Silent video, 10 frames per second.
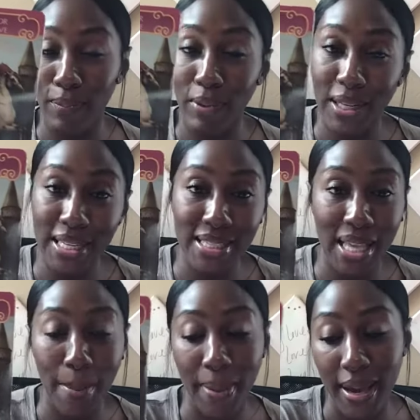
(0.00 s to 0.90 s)
Release
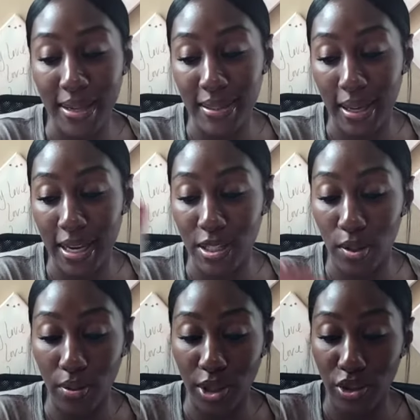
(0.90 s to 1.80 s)
that past, guys.
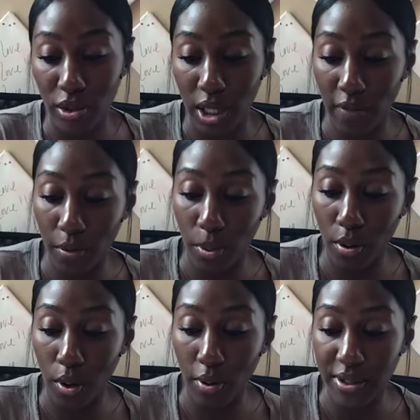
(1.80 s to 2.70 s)
Know that you're lovable.
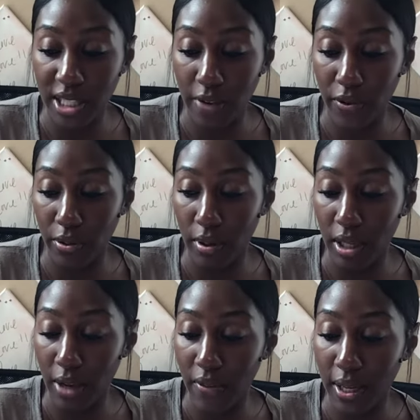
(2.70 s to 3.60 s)
Know it's safe for you to
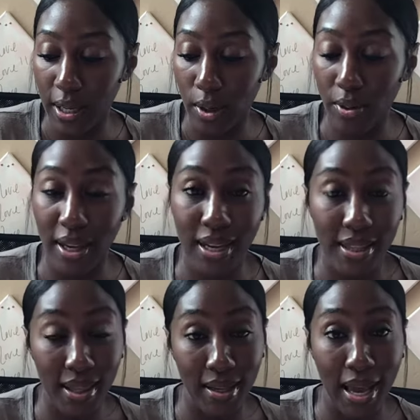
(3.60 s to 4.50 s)
love again. Know that
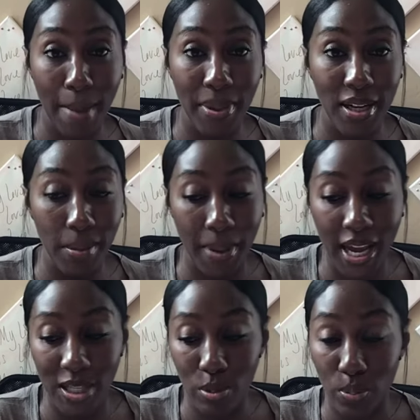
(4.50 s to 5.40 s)
anything that happened in the
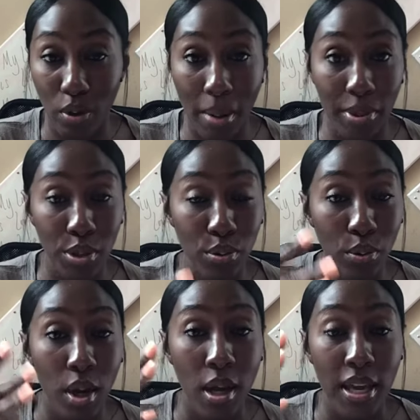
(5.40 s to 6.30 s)
past was probably
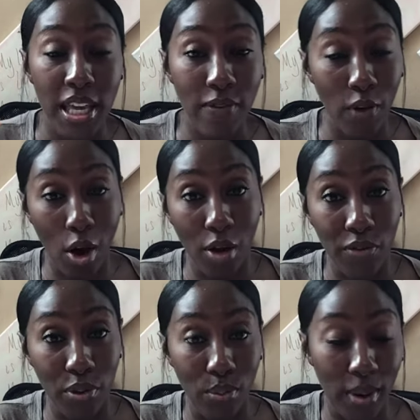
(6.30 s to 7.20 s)
to evolve
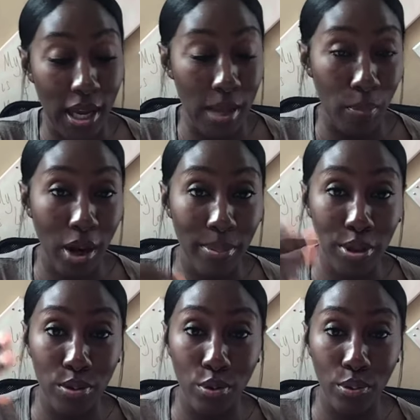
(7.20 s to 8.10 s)
you, right? Probably
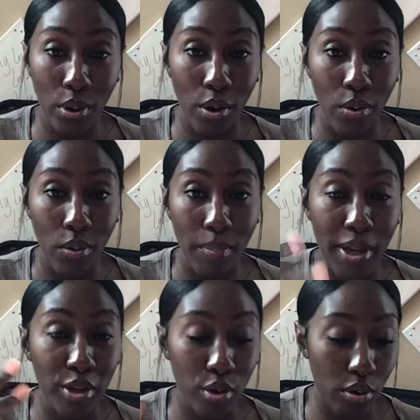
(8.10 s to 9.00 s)
to grow,
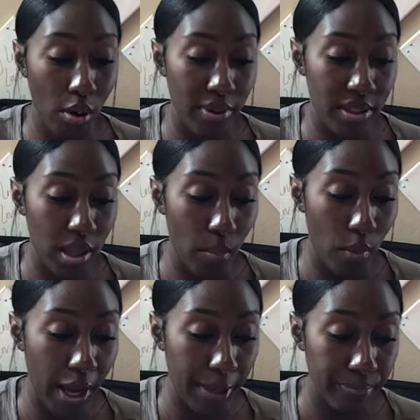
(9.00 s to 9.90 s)
make you grow in some
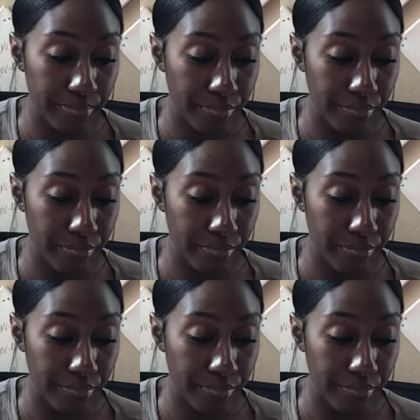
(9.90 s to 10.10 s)
way.